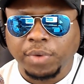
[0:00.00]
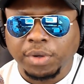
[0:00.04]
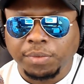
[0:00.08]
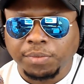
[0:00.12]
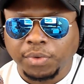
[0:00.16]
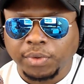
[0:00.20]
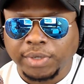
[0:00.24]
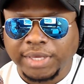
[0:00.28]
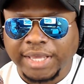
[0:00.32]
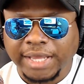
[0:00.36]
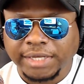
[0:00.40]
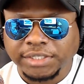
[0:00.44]

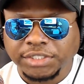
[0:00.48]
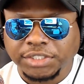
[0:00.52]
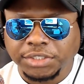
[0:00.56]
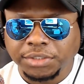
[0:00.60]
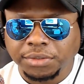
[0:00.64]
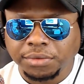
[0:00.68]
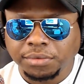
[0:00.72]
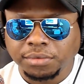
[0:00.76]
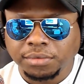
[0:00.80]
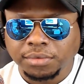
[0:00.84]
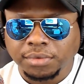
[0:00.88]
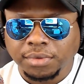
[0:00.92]
will catch you
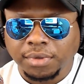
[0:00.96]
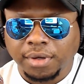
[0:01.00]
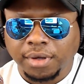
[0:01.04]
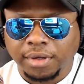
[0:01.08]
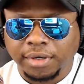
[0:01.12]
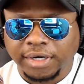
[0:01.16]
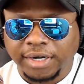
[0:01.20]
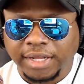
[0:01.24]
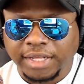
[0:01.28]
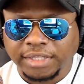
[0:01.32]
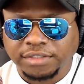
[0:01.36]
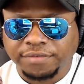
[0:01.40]
on
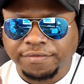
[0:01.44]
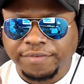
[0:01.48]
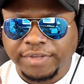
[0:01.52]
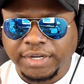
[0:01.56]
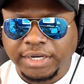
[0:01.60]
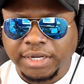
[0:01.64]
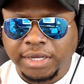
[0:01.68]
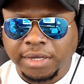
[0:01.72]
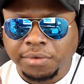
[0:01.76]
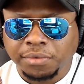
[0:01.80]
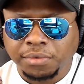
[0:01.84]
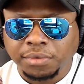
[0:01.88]
the next
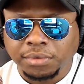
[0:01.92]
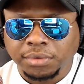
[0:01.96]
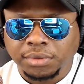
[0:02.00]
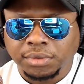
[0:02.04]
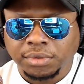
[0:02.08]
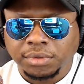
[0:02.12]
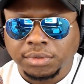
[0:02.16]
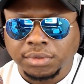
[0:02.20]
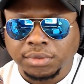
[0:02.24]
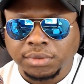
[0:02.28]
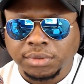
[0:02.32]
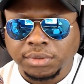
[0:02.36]
video.
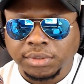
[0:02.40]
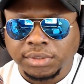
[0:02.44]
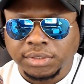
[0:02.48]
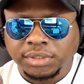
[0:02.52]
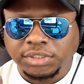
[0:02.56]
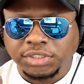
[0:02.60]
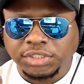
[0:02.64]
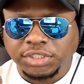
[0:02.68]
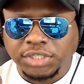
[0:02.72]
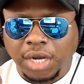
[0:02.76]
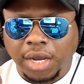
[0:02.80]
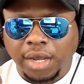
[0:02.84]

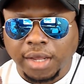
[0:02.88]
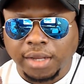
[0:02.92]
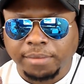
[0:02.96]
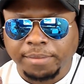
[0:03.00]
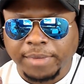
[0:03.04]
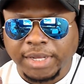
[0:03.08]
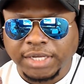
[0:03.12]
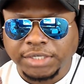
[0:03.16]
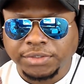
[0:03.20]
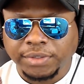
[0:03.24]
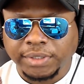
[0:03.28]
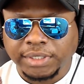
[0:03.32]
John
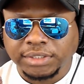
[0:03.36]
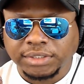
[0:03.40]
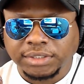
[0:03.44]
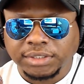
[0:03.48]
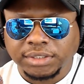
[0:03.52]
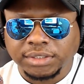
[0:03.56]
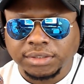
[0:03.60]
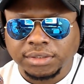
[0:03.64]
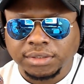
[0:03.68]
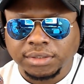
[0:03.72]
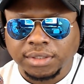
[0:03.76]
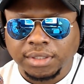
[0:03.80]

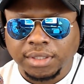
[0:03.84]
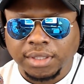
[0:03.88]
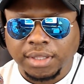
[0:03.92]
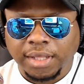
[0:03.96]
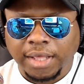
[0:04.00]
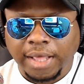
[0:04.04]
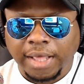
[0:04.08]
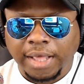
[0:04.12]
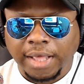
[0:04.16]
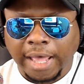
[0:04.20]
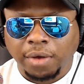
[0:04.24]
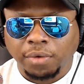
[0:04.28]
Matrixx,
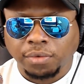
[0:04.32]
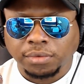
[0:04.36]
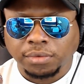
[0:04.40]
out.